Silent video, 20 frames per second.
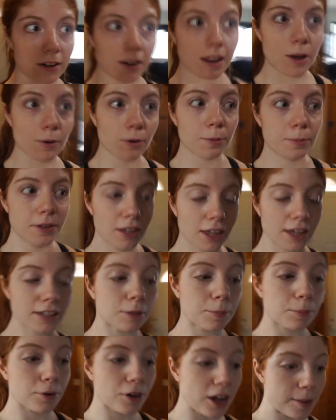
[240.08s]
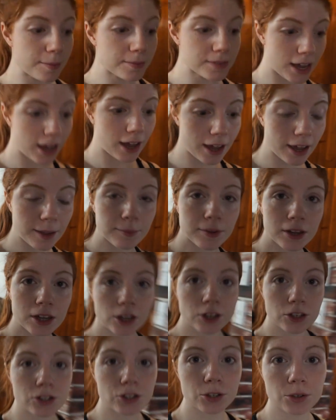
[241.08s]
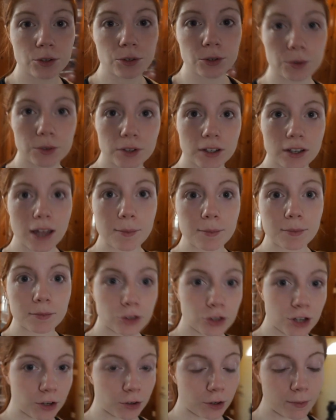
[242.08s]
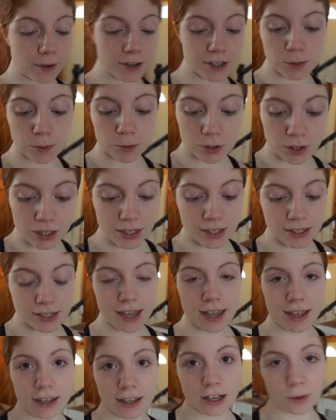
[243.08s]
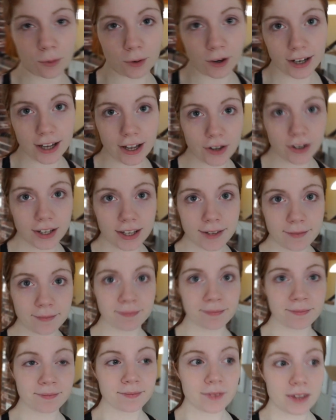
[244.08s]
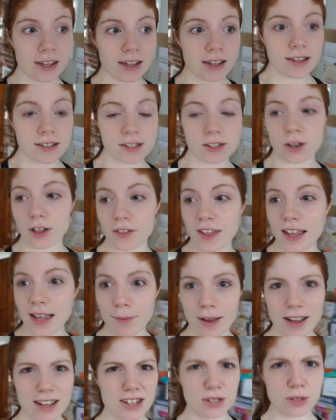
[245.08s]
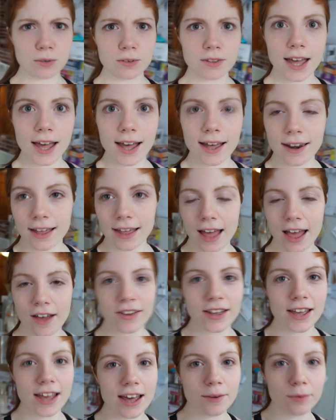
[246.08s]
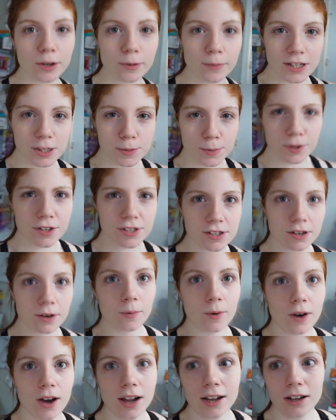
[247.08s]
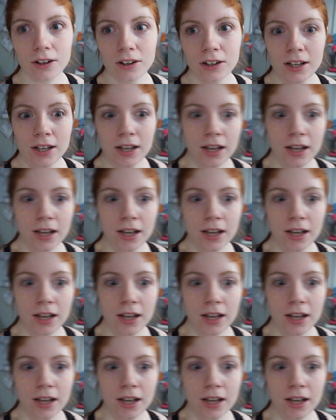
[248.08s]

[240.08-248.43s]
now would be like the prime time to drink one of my smoothies and get a workout in. So I think I might do that. I haven't had one of my smoothies in a while.